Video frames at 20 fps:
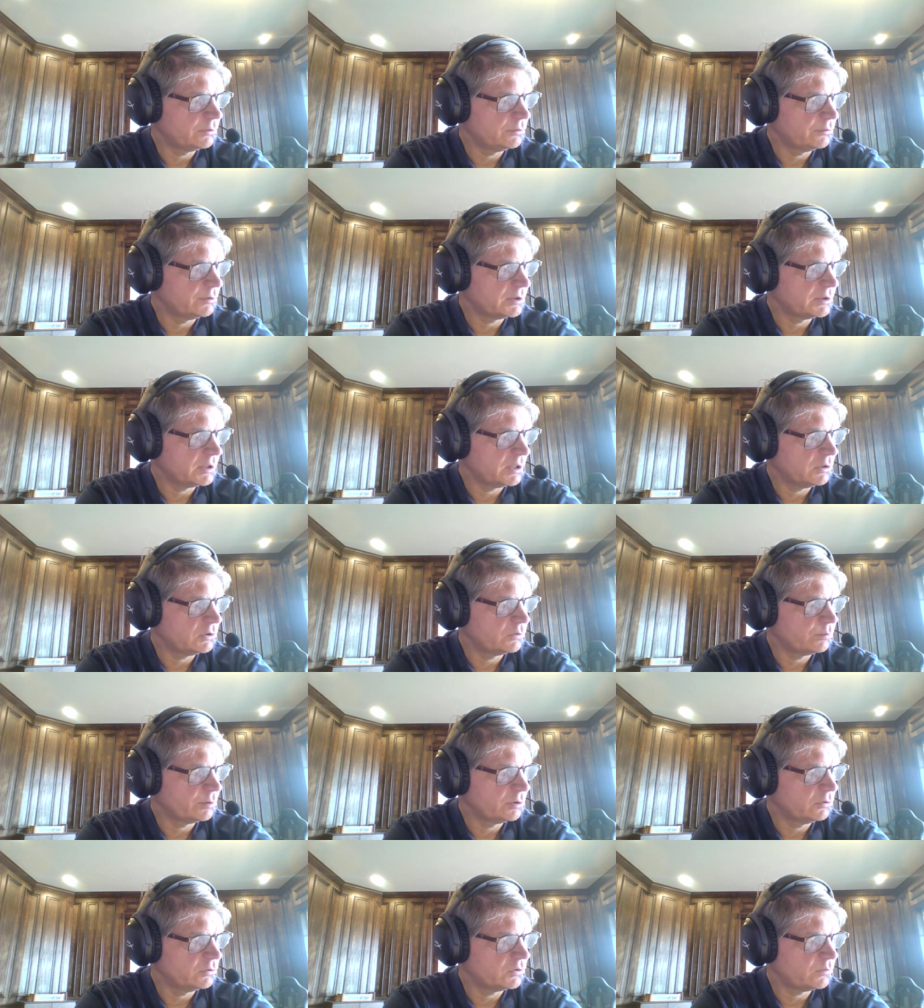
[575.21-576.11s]
to the sounds
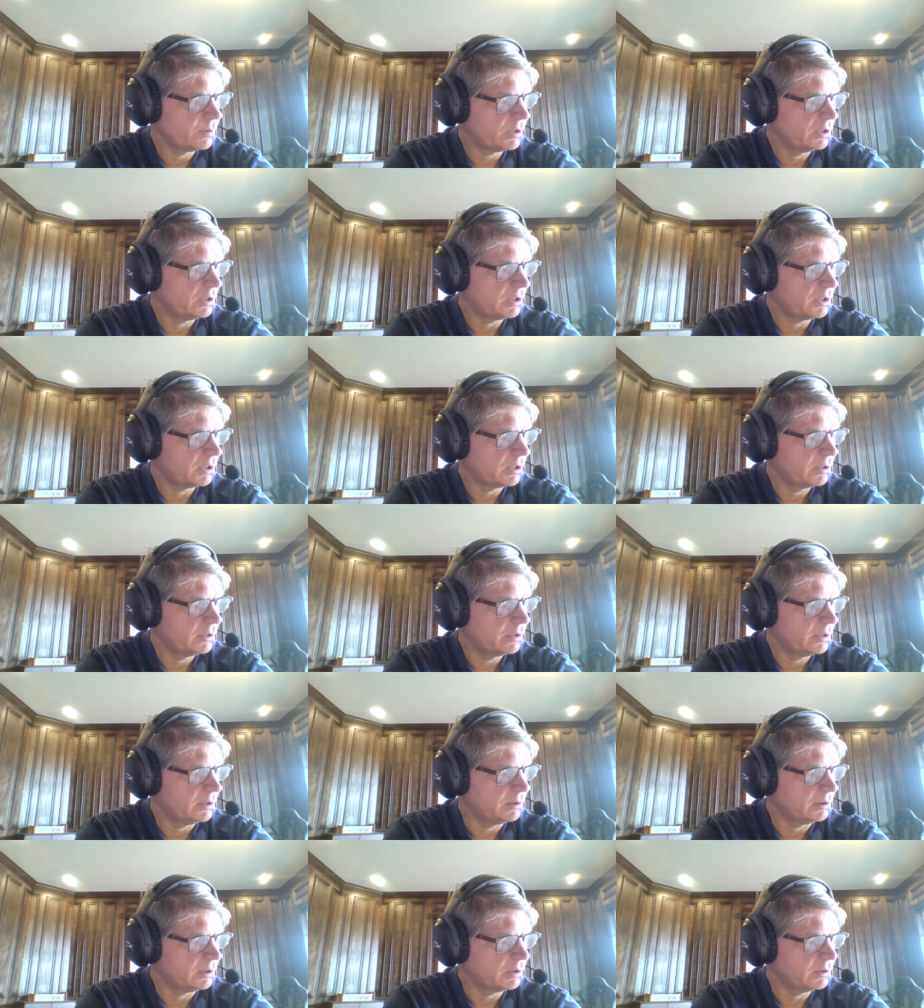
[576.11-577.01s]
produced by the heart
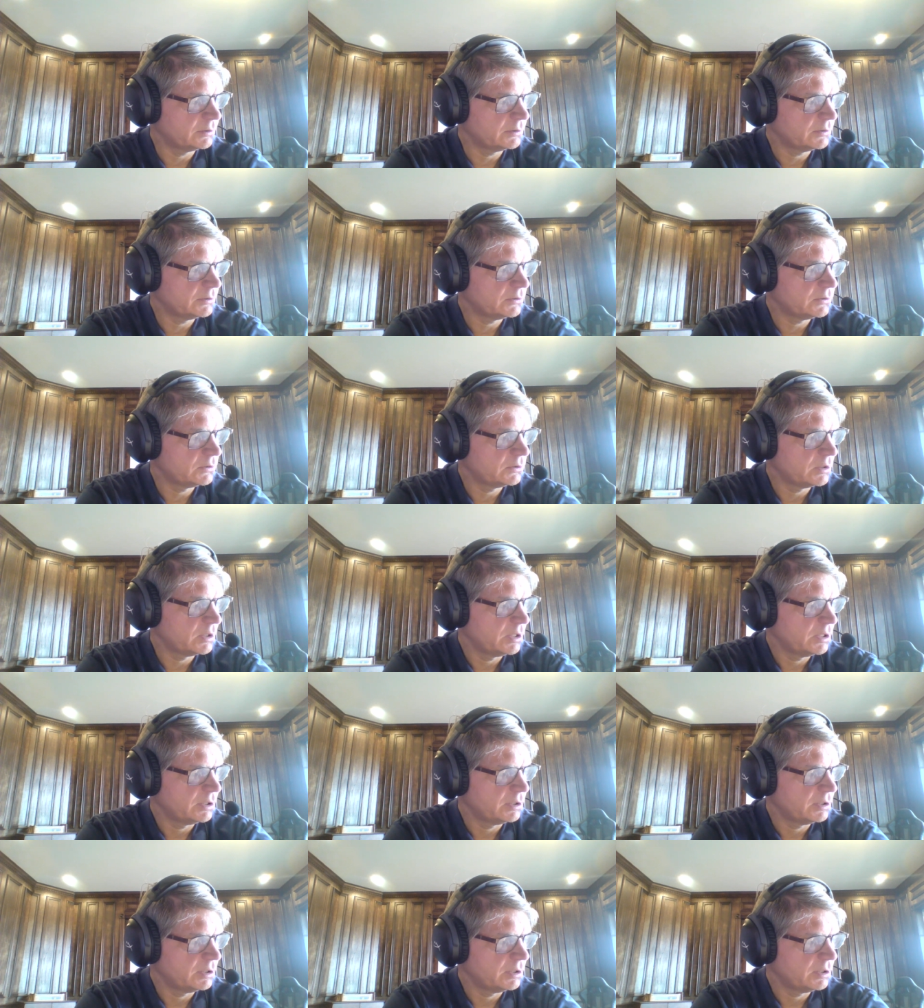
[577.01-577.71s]
and lungs.